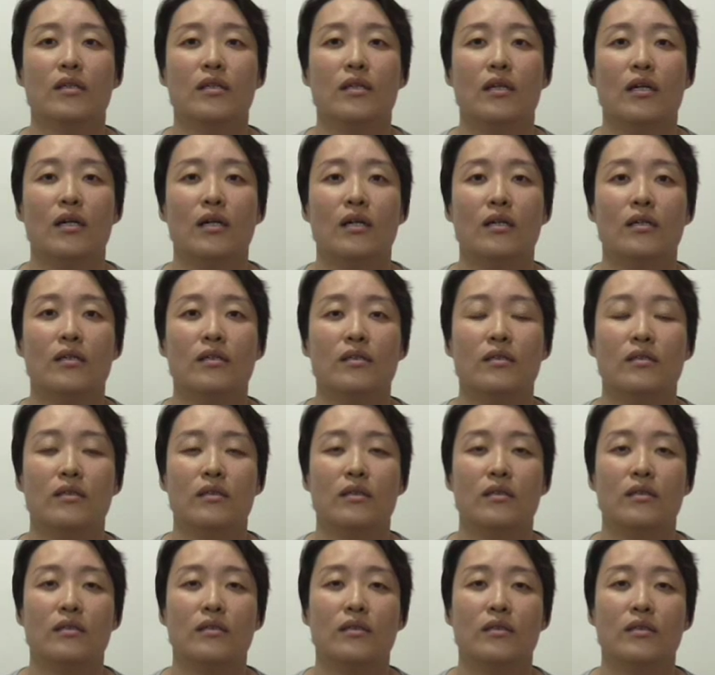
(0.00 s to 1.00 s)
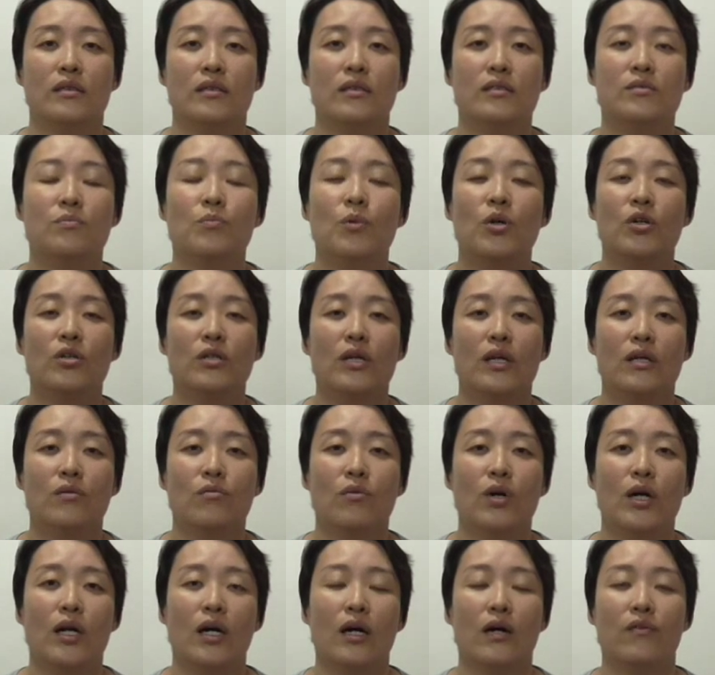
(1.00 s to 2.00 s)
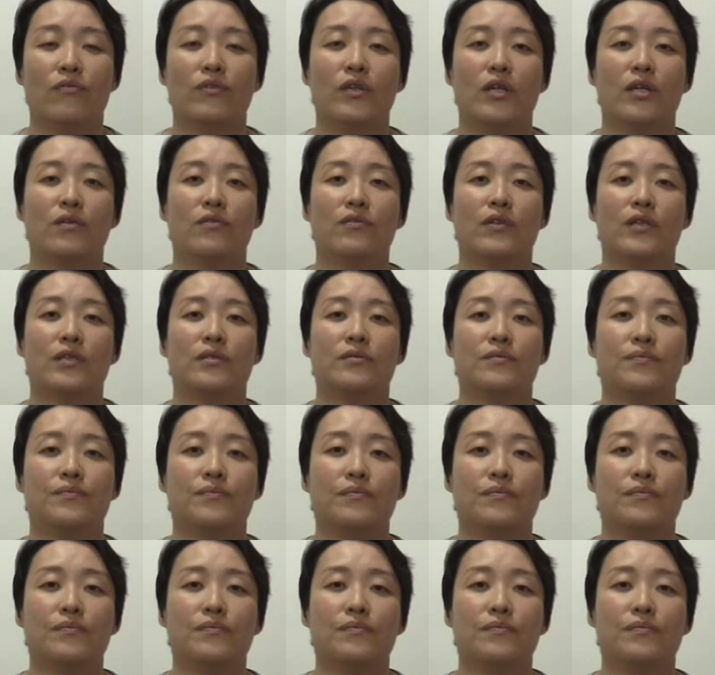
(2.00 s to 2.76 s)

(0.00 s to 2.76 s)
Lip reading: yeah, it's more than what I've given.